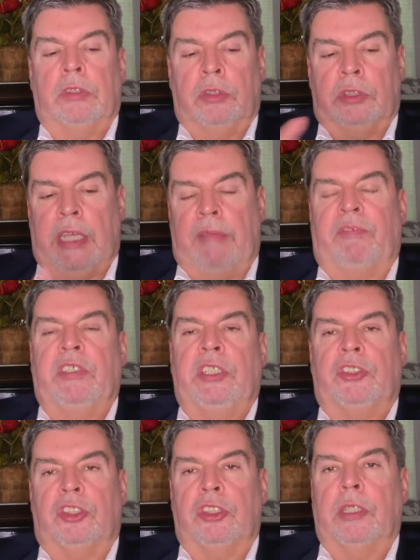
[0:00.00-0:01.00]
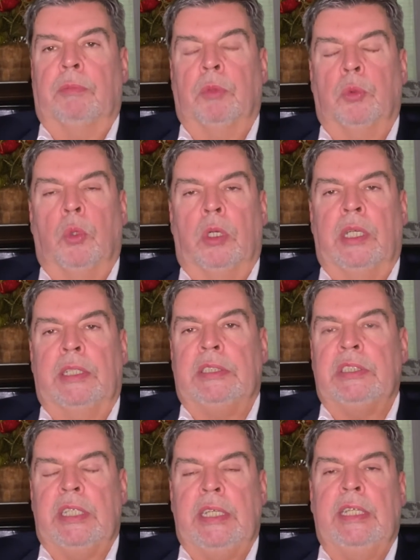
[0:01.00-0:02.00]
Definition number one
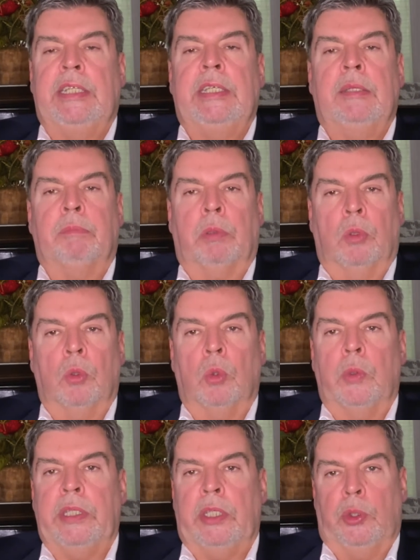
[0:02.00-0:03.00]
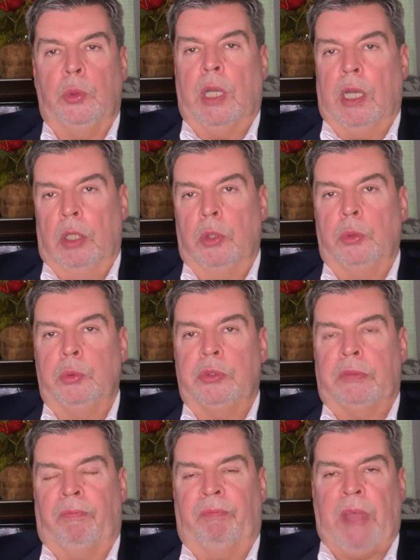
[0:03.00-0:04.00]
is any employee who
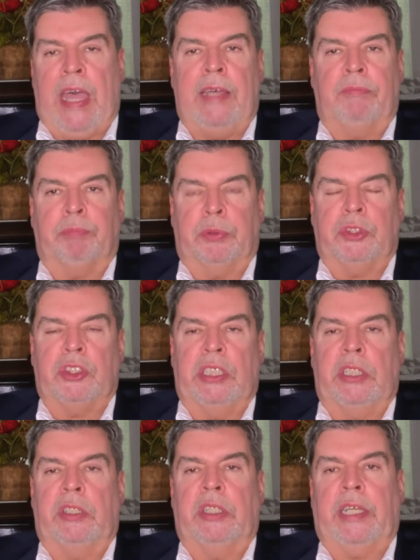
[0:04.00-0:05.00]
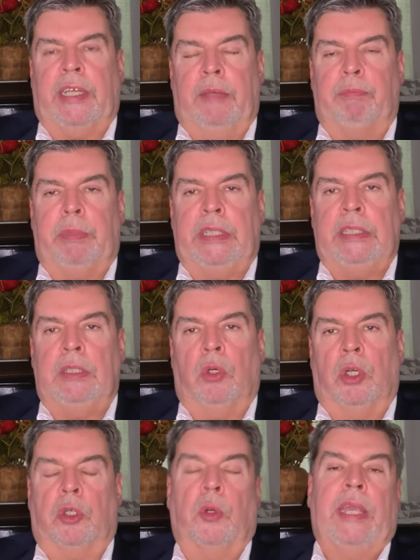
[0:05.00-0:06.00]
owns 5% of the company
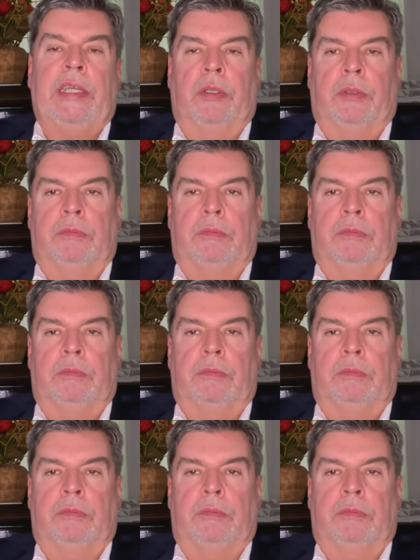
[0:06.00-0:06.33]
or greater.